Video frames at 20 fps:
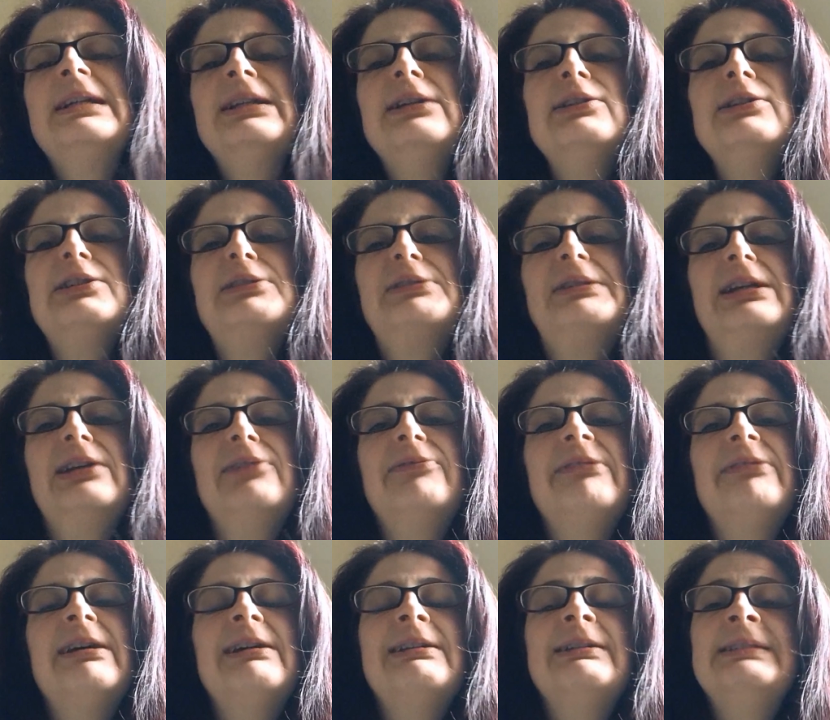it looks really good
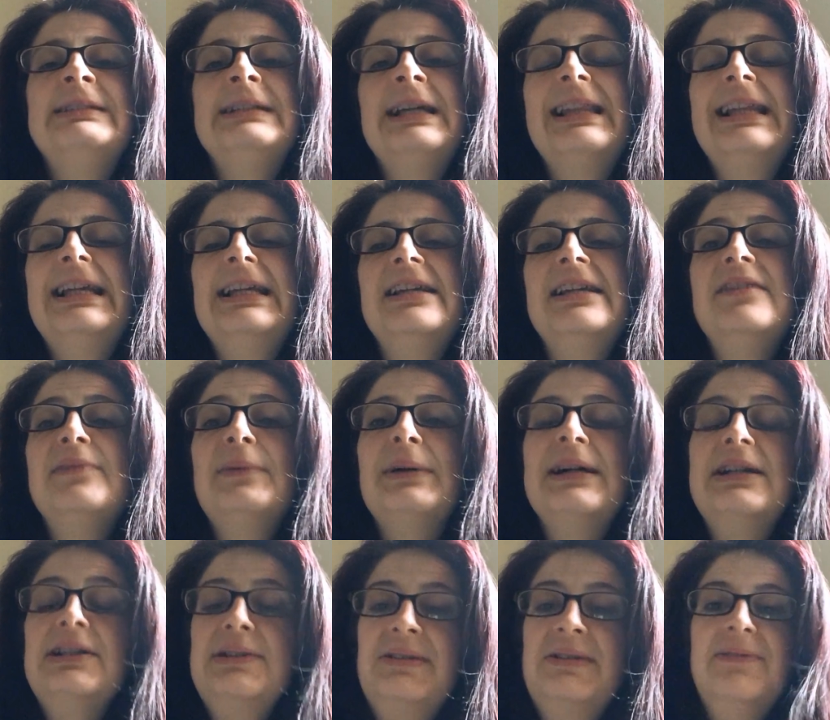fun. I think it
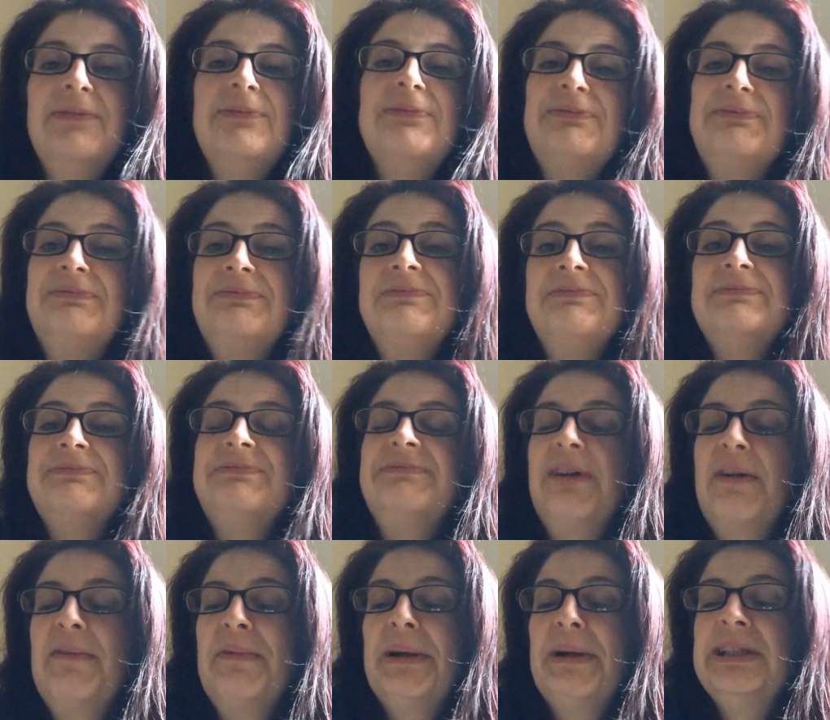works with
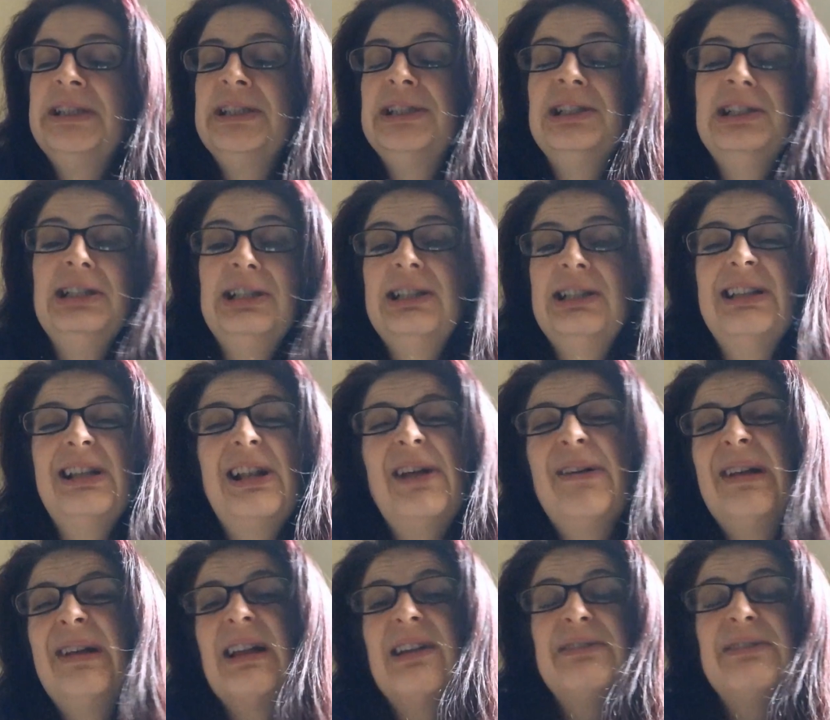vibrations because they
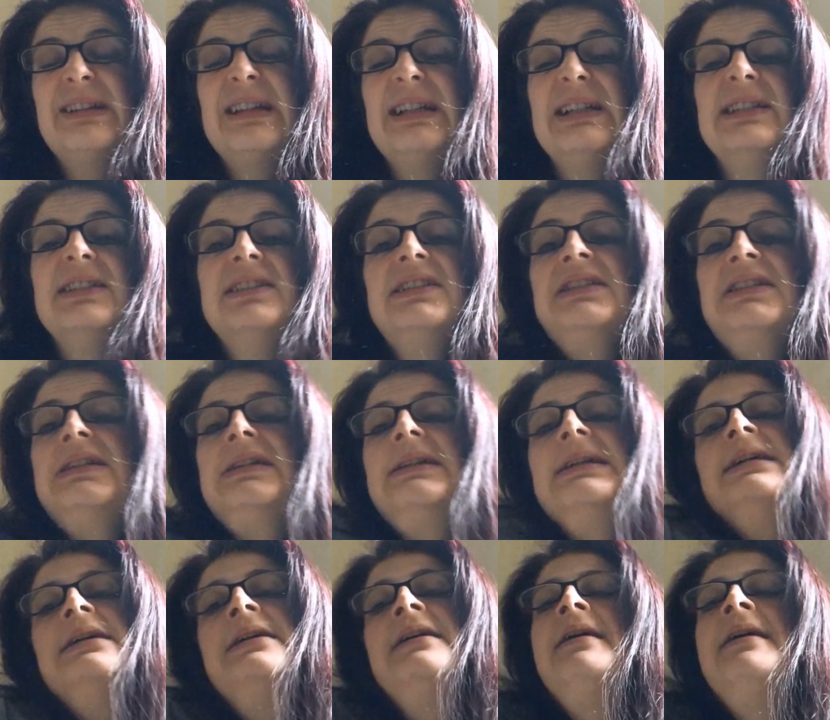know I like fitness.
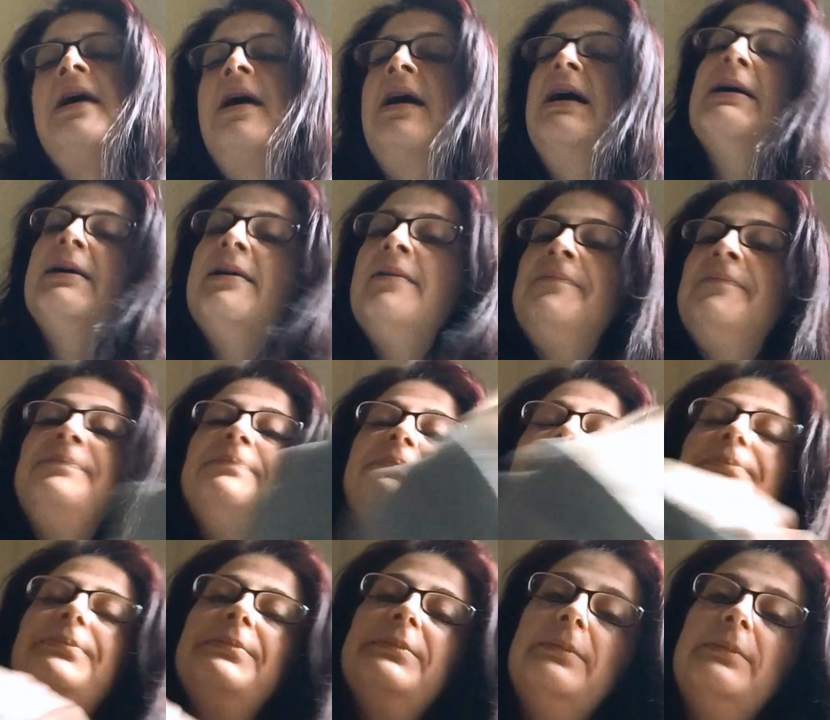Um,
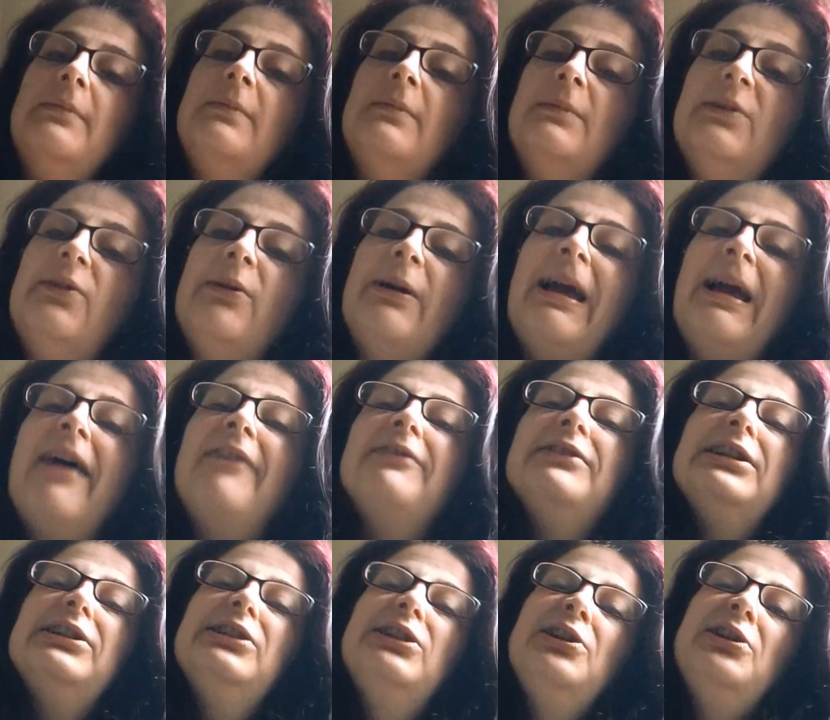so I have
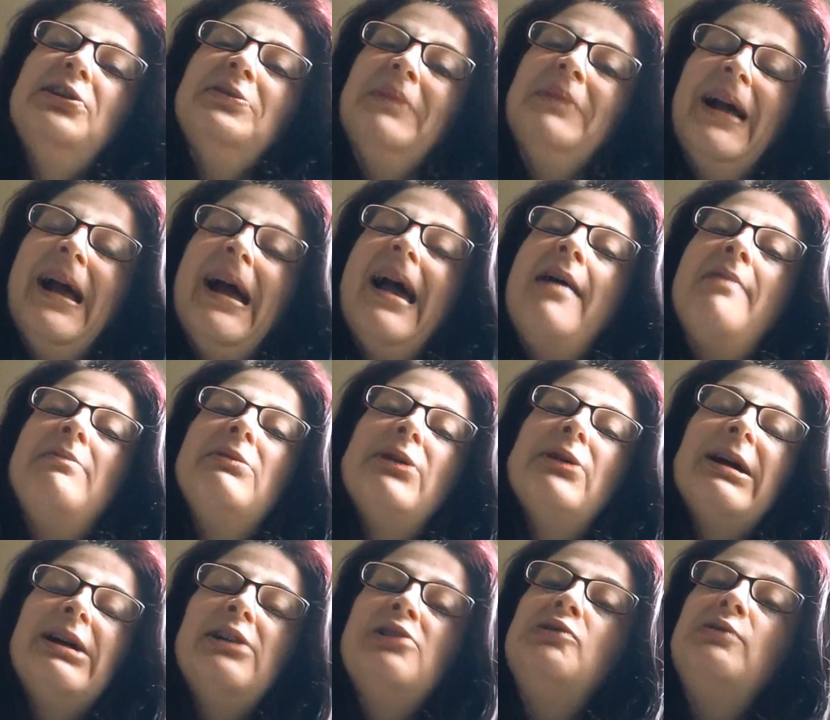to excuse me, I am
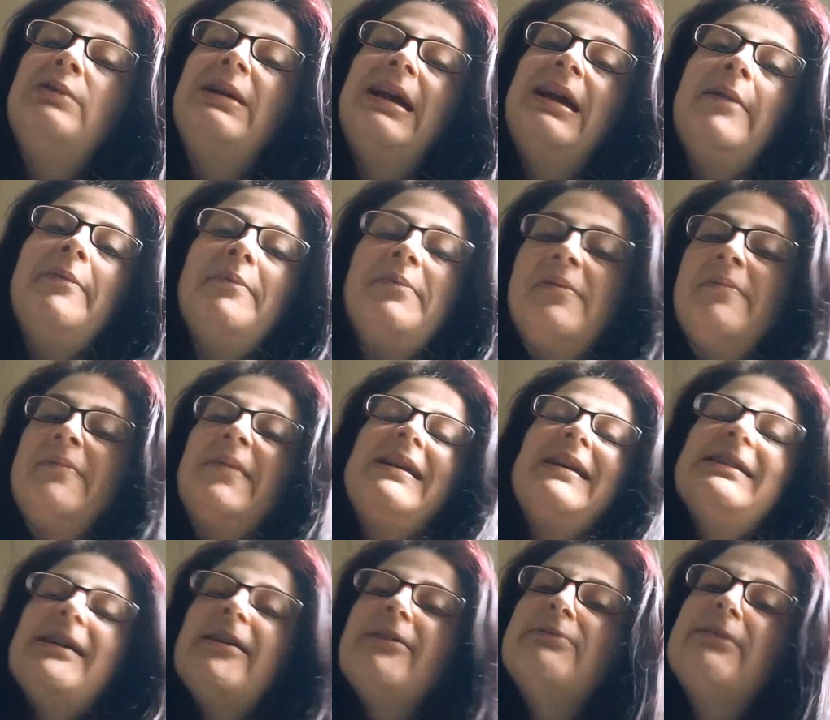trying to keep
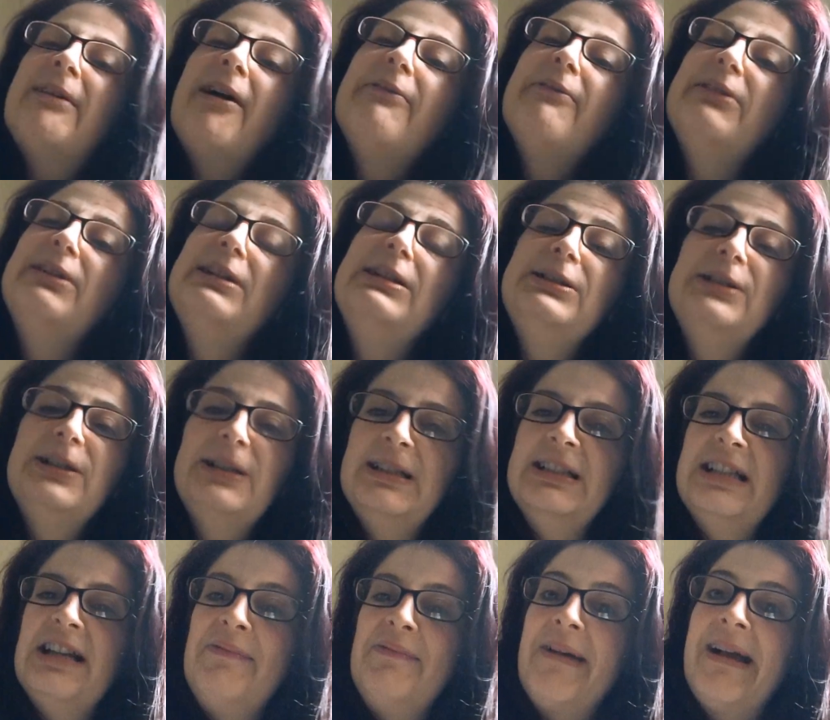myself covered
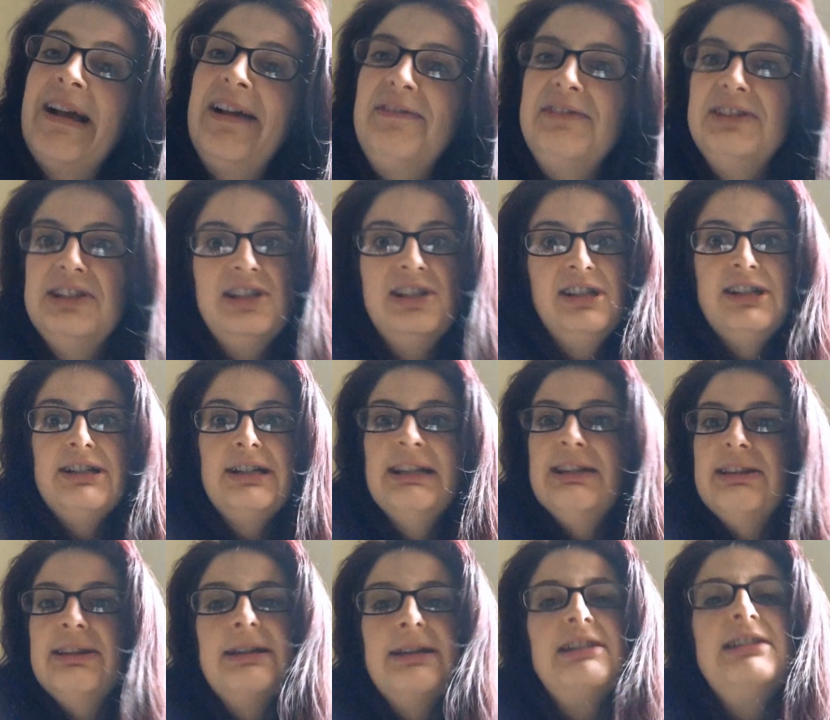because I may have just
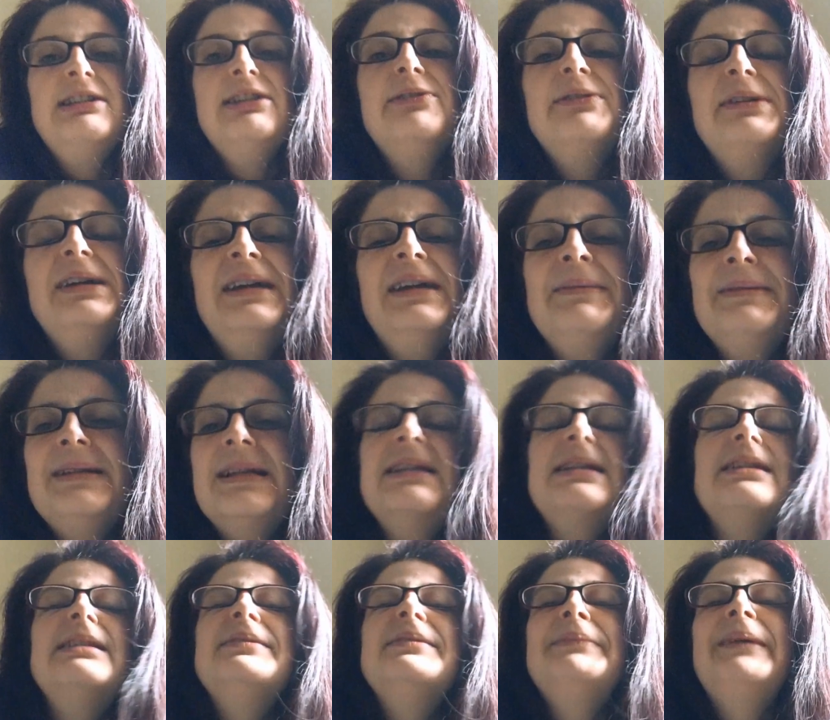turned 33, but it
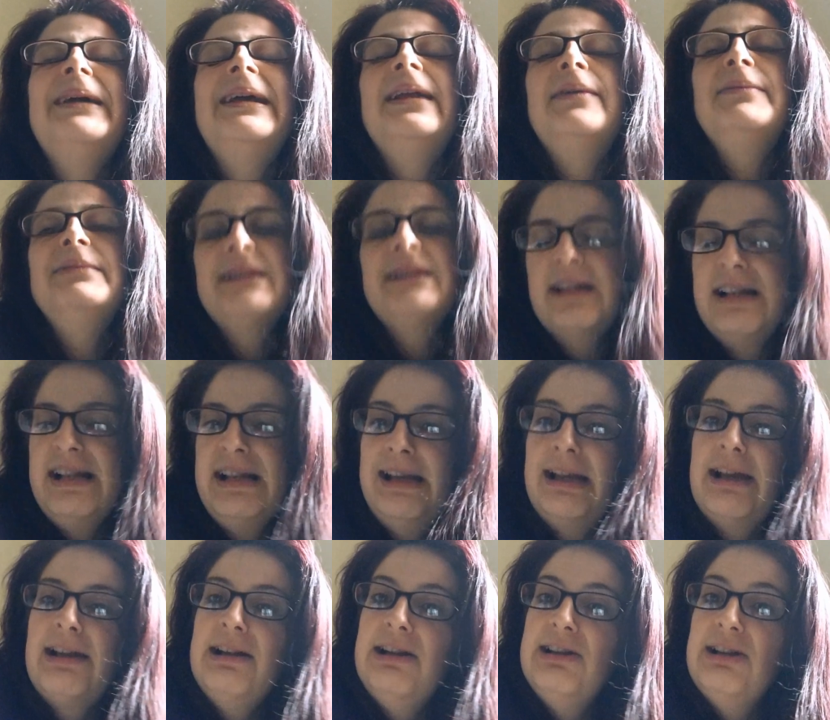doesn't mean I'm suddenly
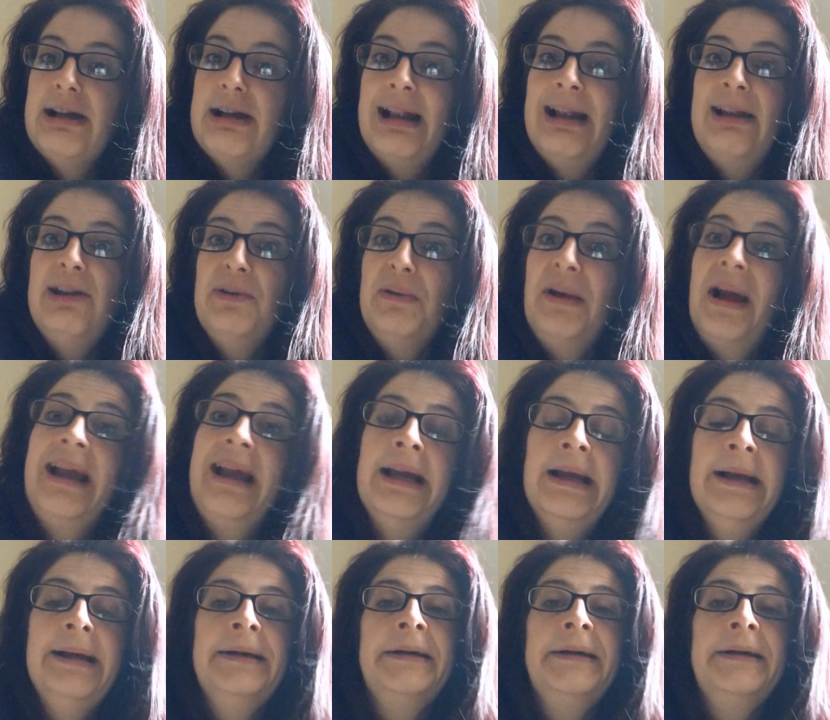going to turn into a.